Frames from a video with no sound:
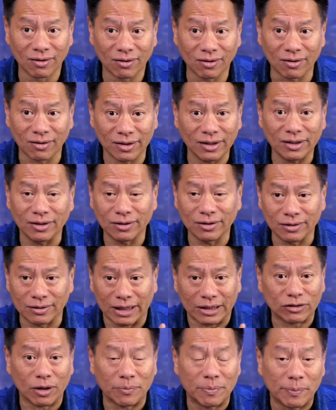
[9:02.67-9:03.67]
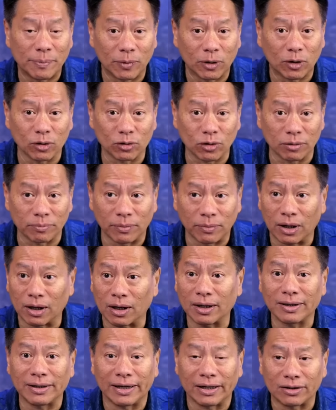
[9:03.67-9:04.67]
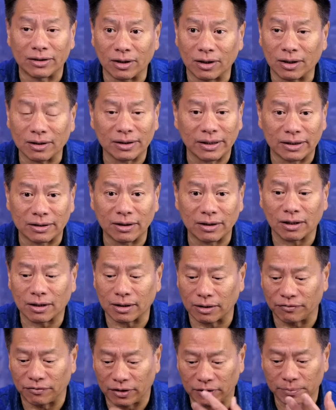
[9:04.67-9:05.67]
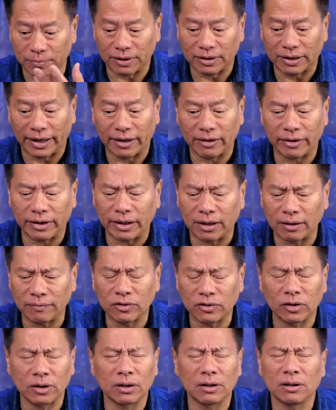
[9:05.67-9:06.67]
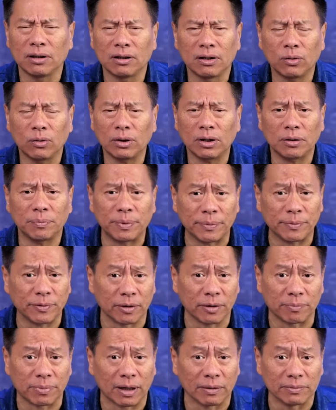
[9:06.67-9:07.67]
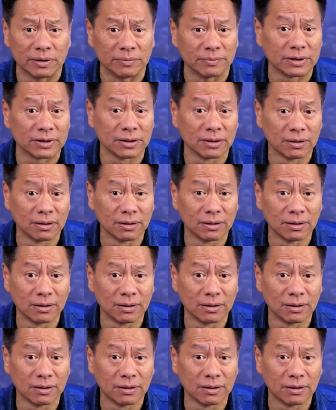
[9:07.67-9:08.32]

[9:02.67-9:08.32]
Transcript: Or, you know, that's why people go to the bar, they talk, they have verbal diarrhea. I'm going, no wonder people have problems.